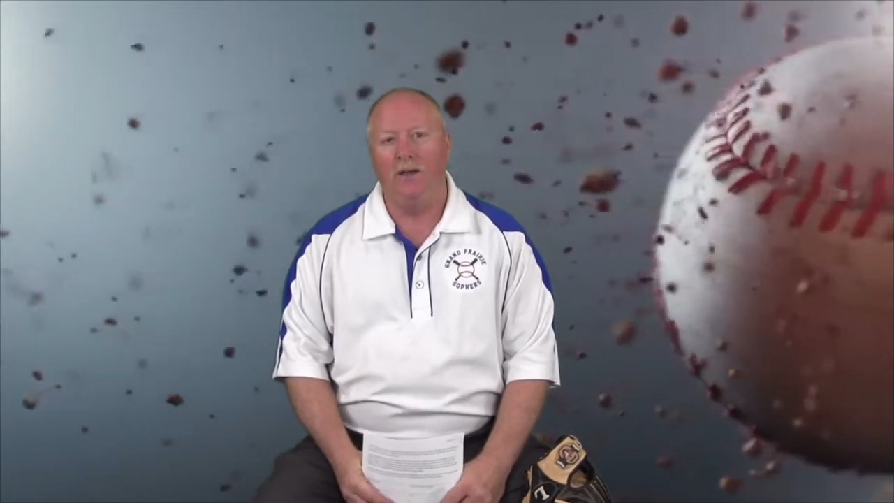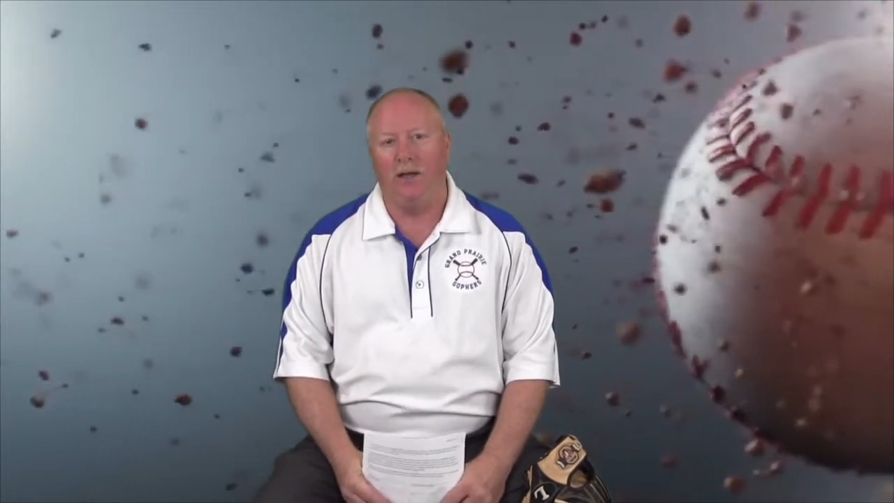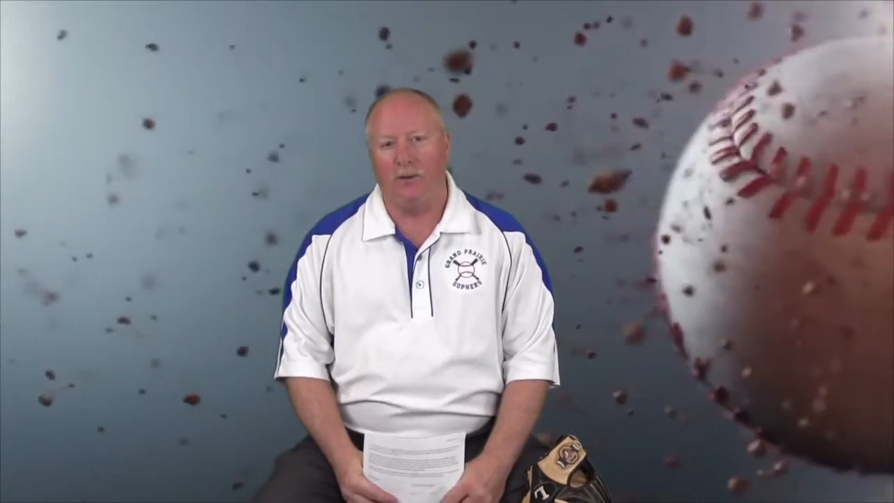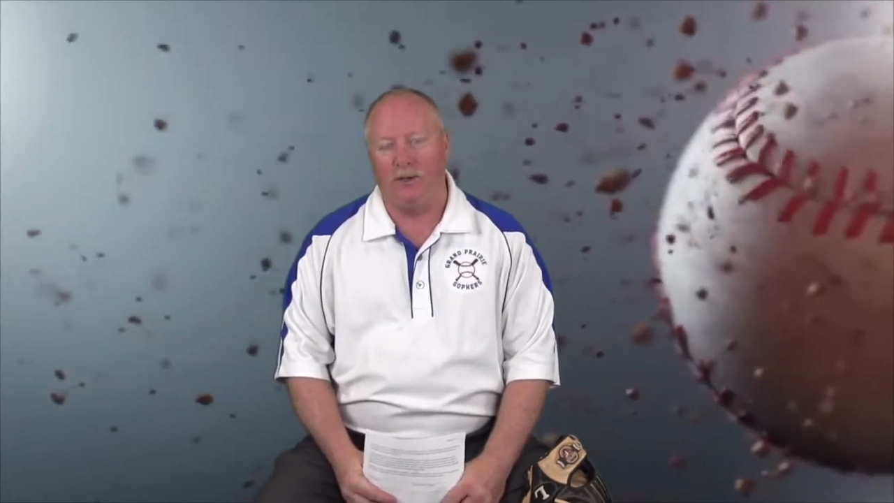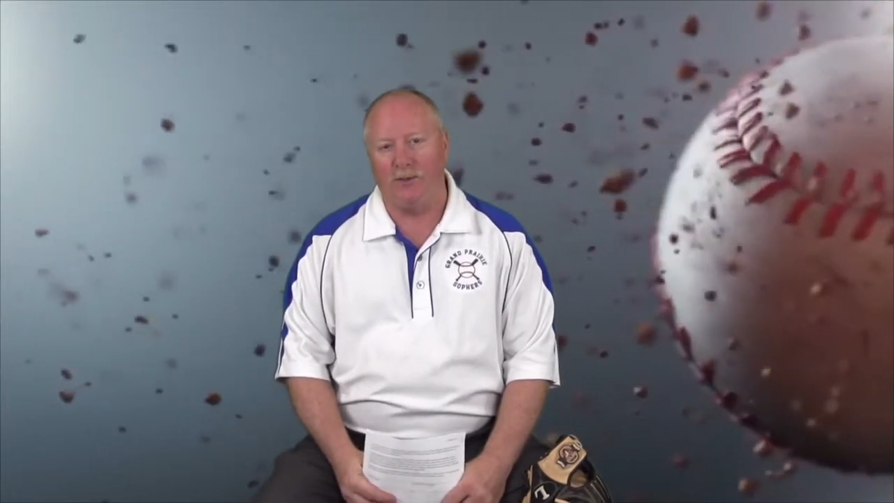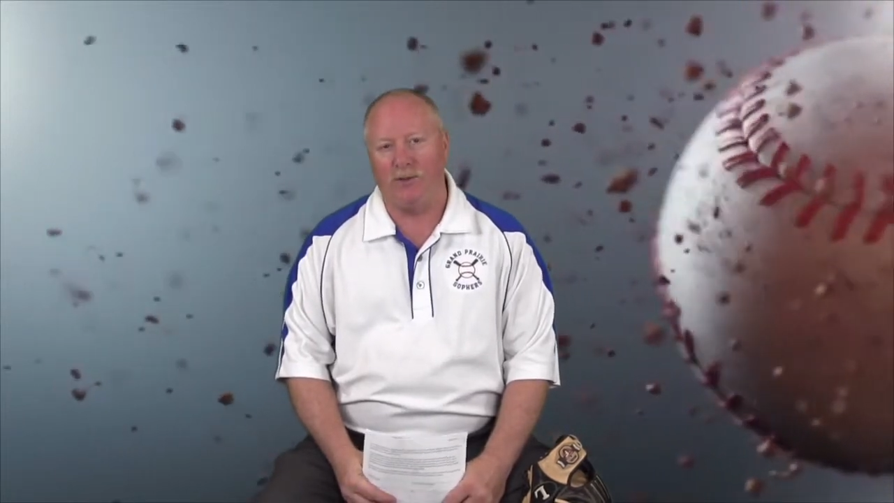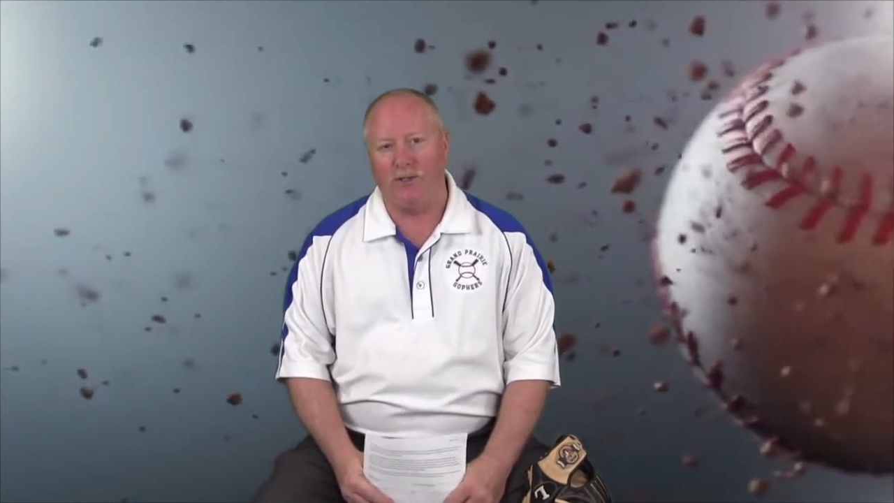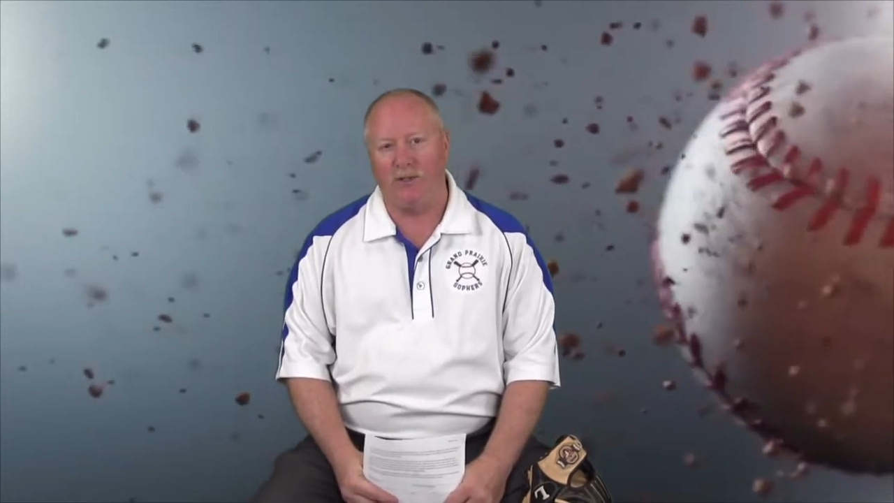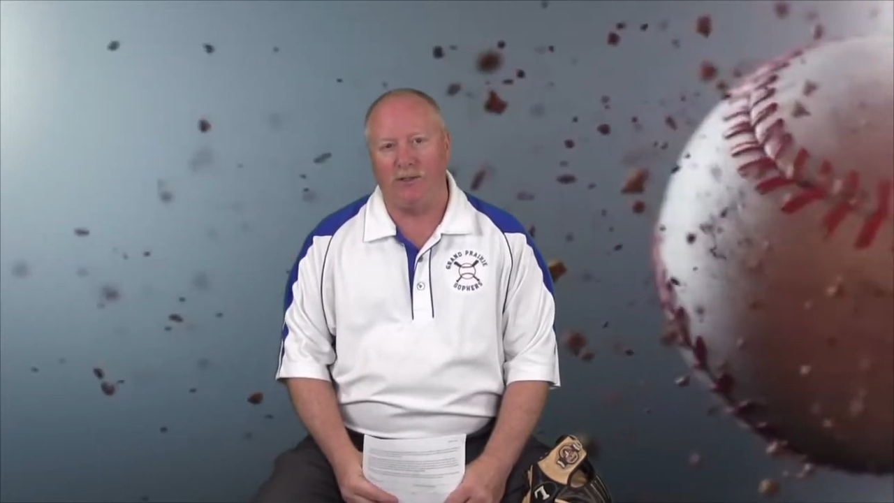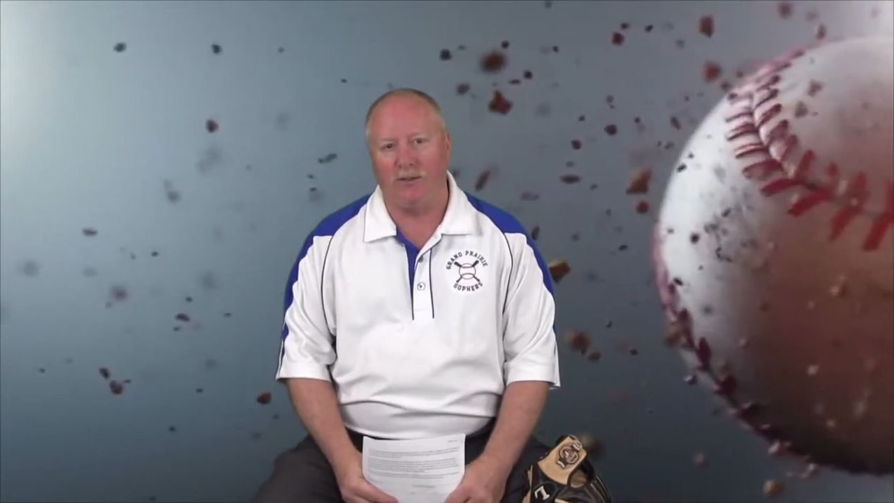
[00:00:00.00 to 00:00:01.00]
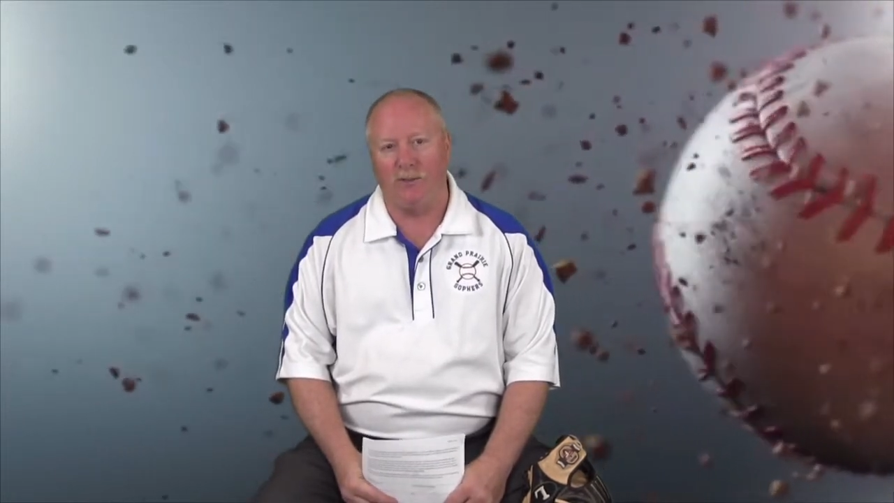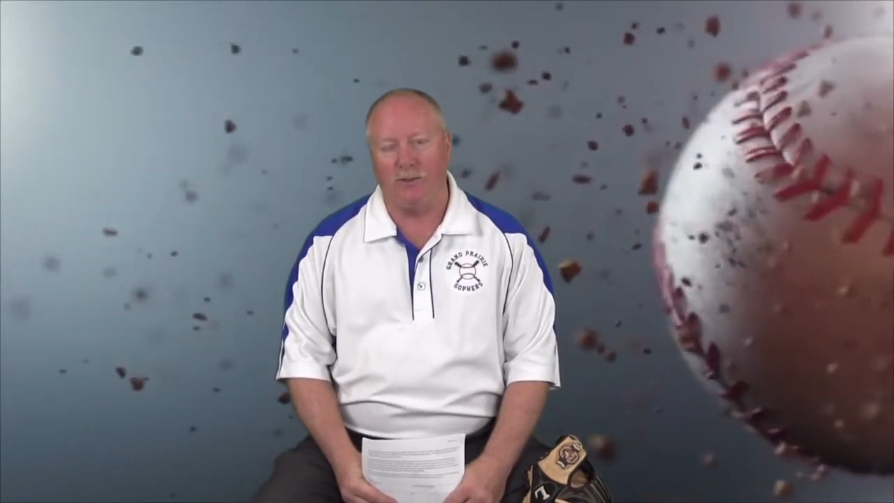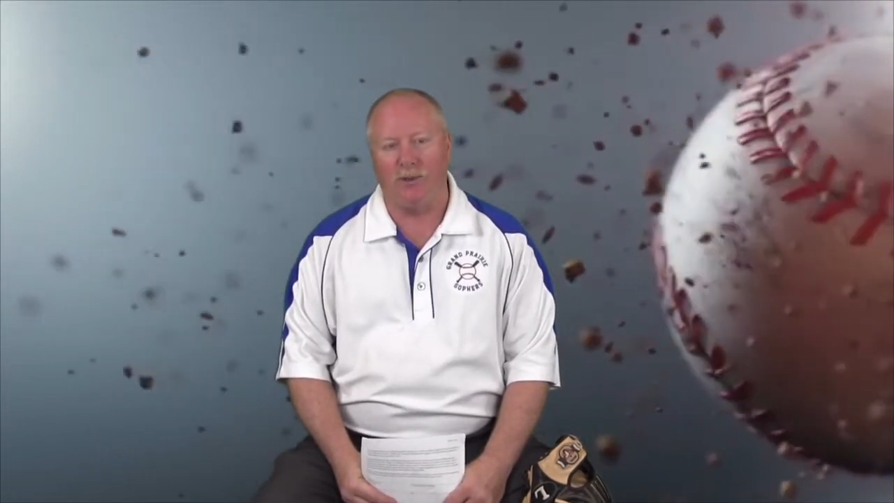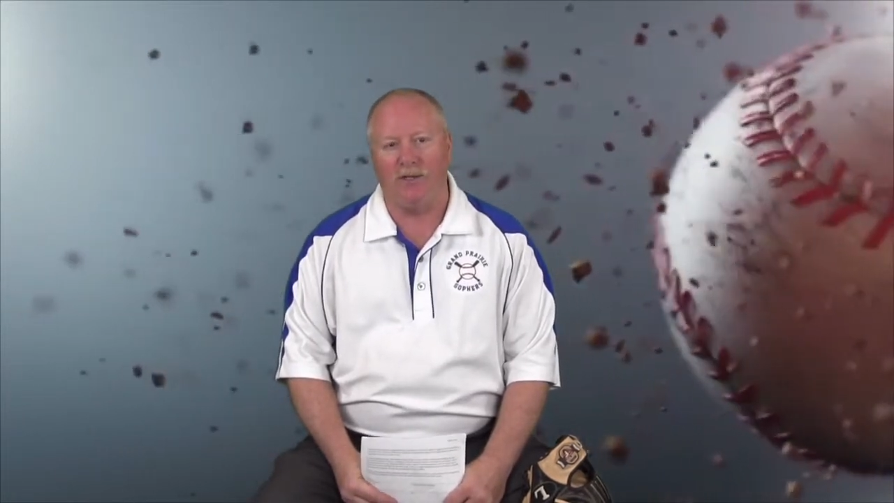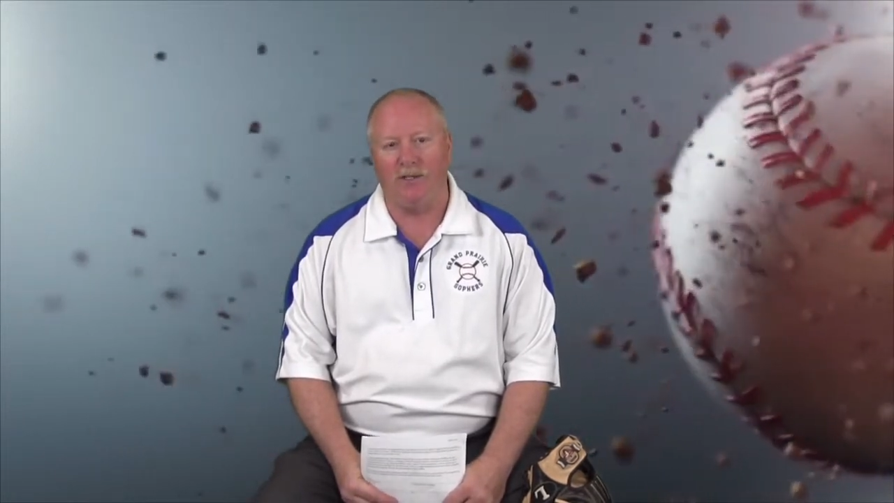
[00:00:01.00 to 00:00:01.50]
that are interested to
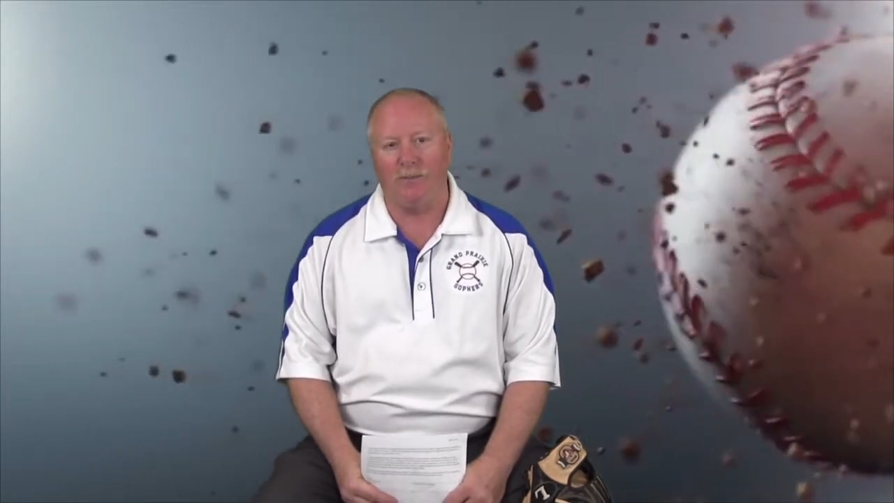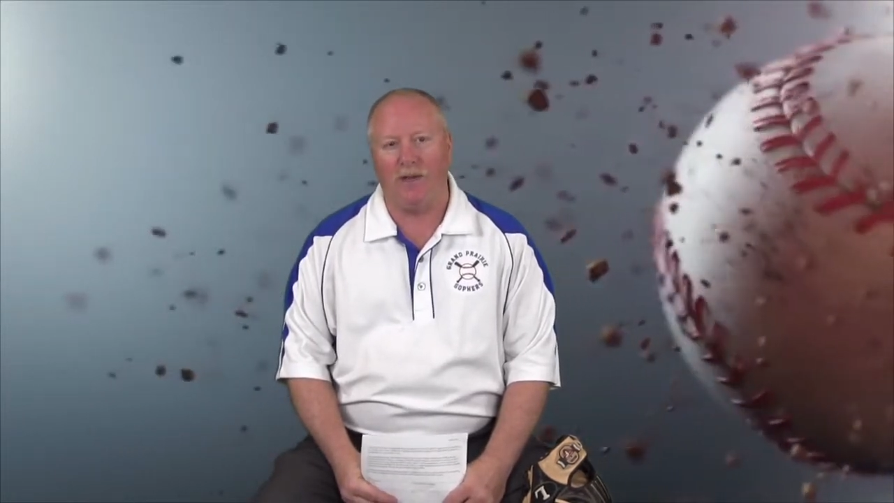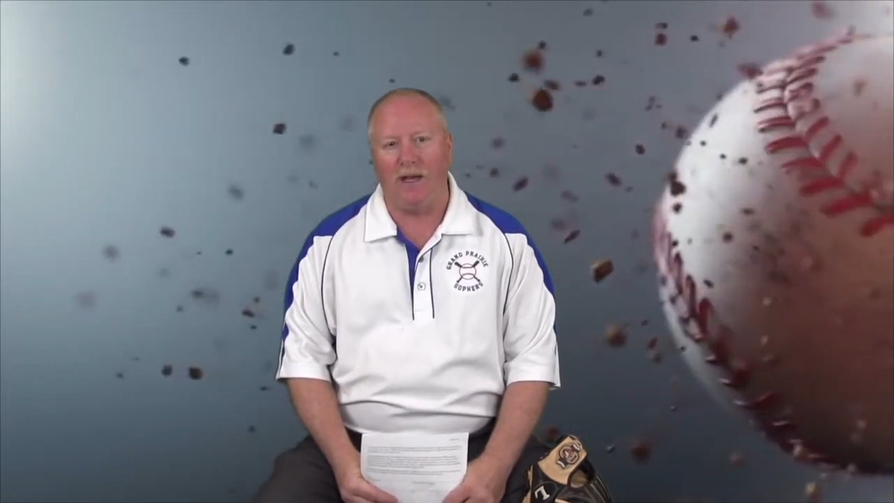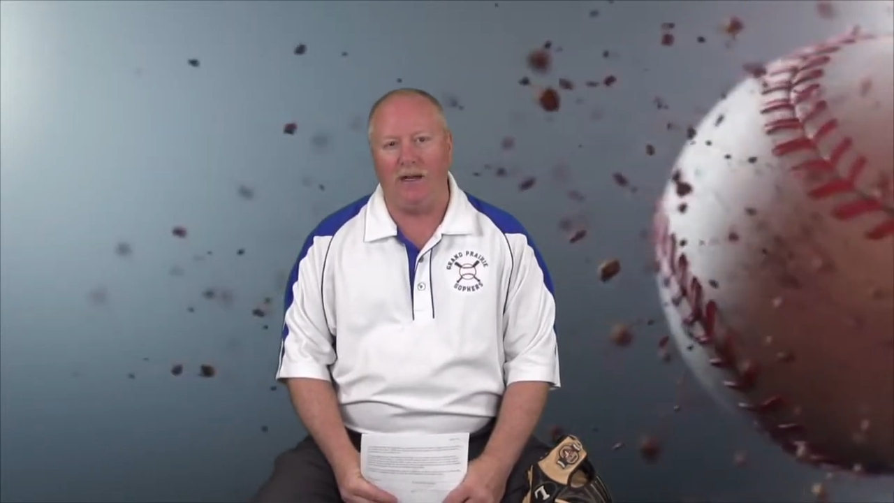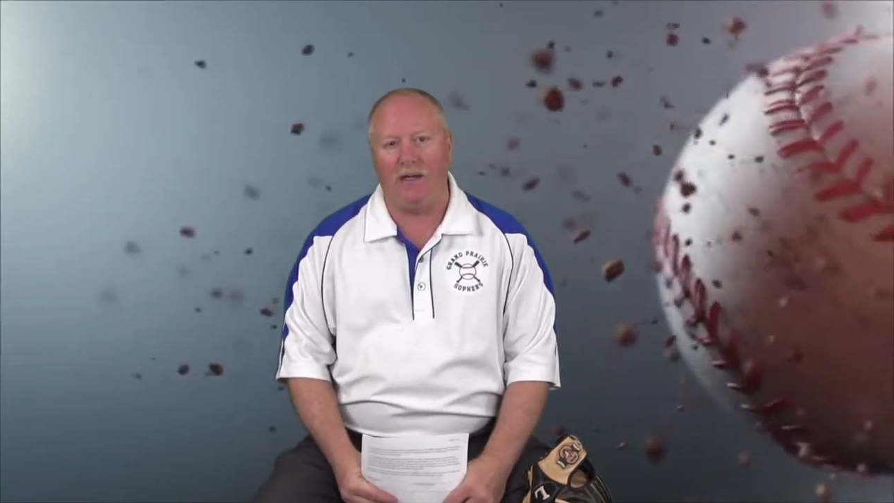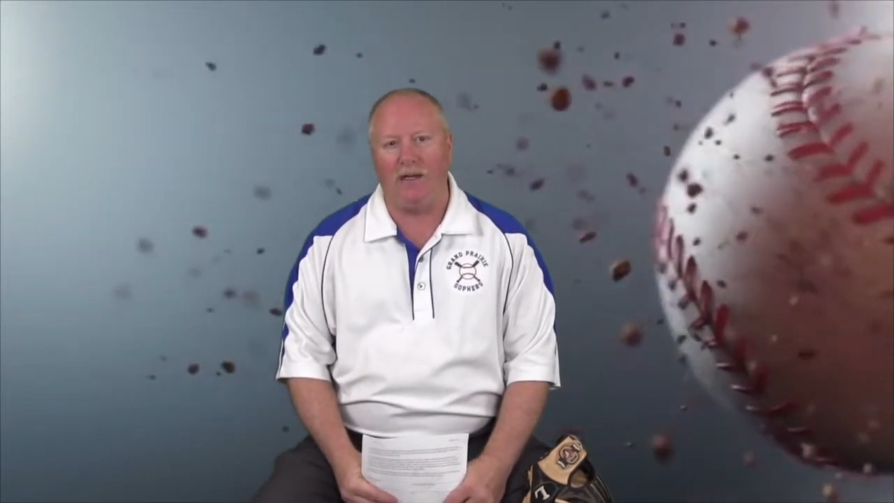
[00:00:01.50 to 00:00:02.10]
participate